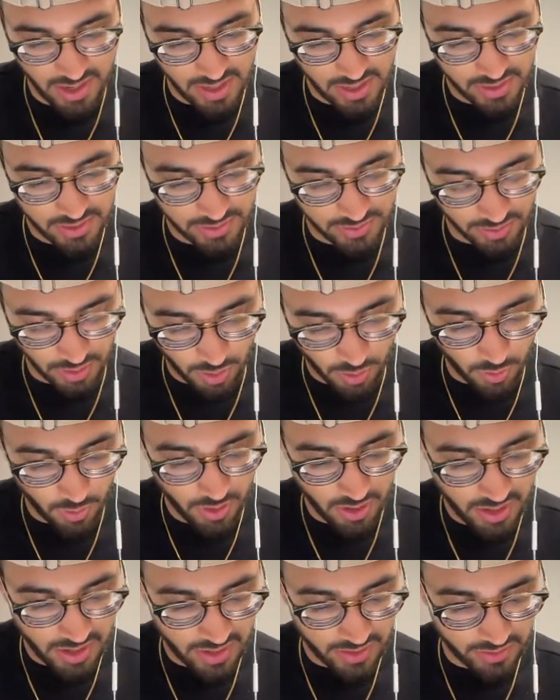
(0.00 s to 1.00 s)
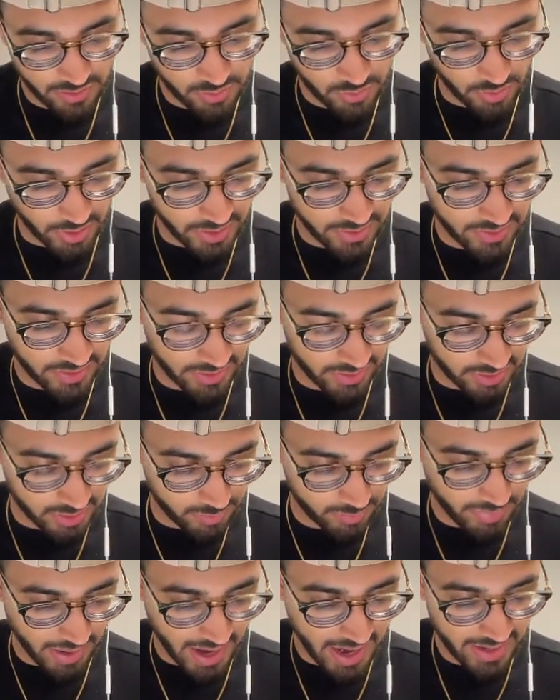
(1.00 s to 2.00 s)
So translating this
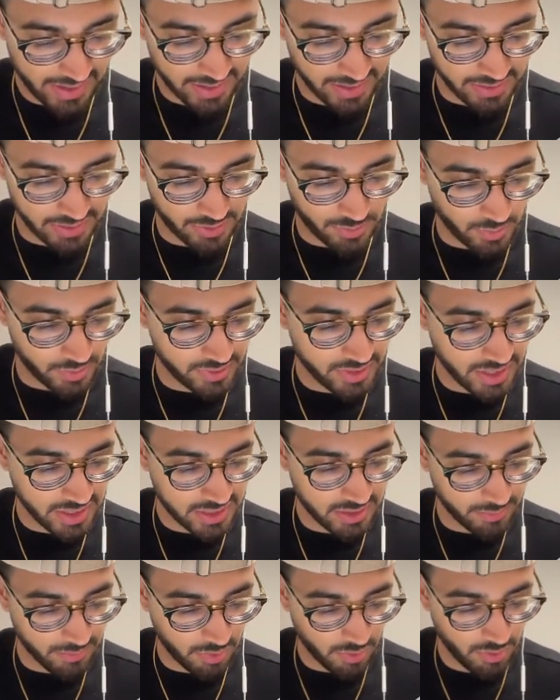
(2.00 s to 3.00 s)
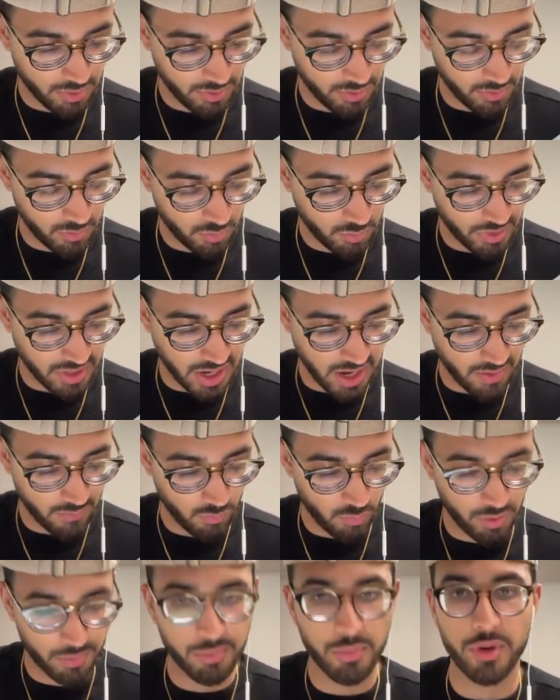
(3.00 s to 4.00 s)
back into a decimal, we have
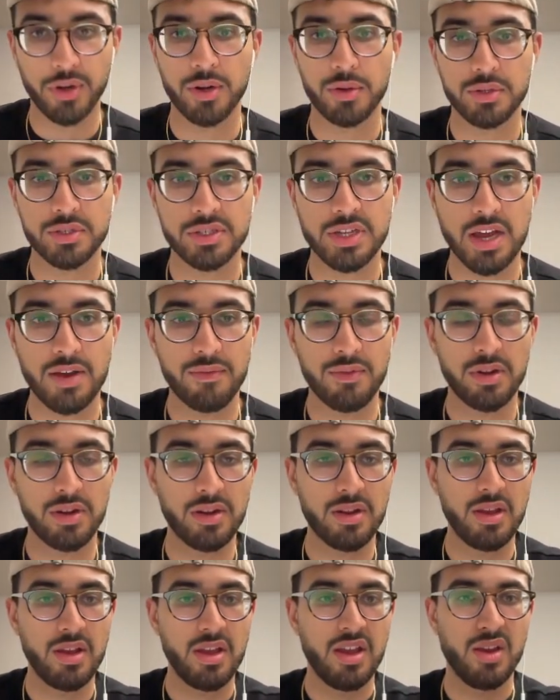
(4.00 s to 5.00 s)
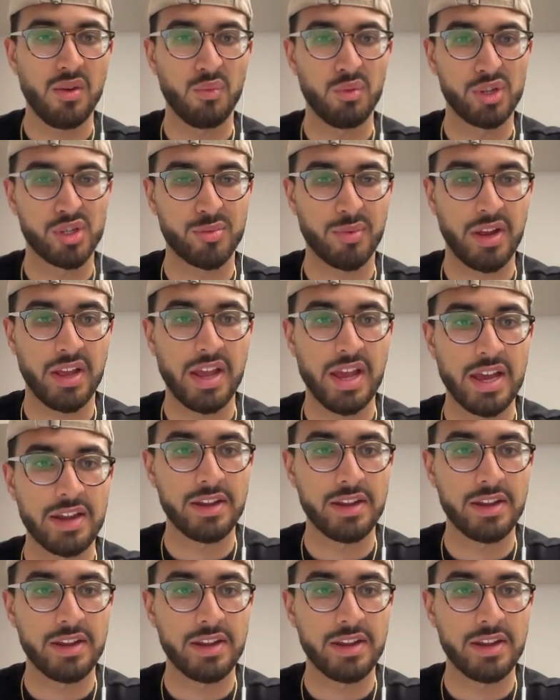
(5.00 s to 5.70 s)
1.07, which my head